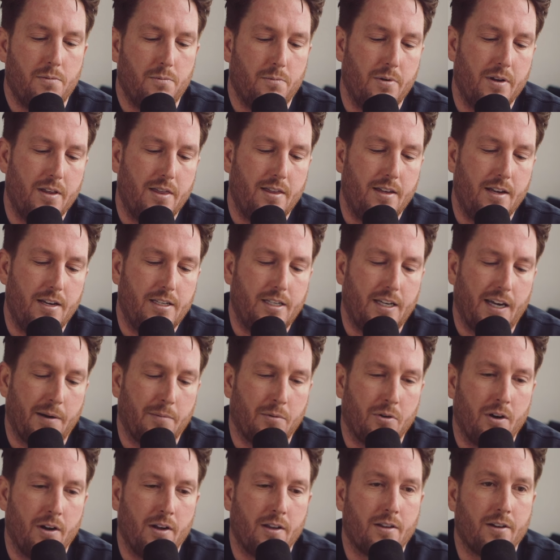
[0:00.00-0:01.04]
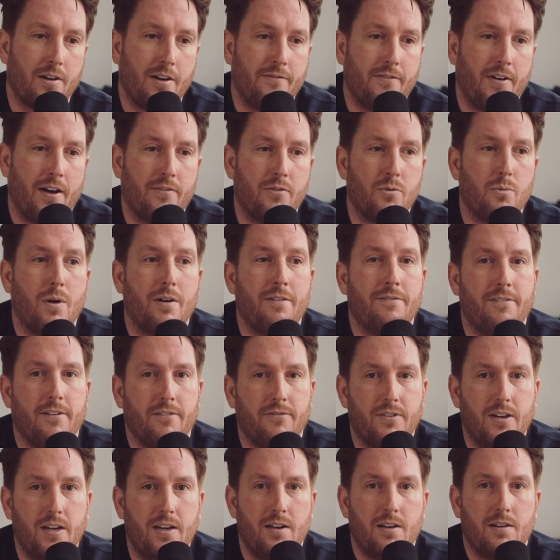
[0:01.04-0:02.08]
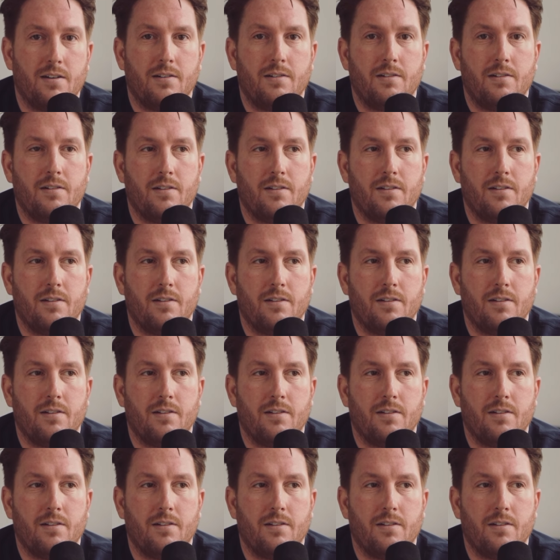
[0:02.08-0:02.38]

With the Tamron 35-150,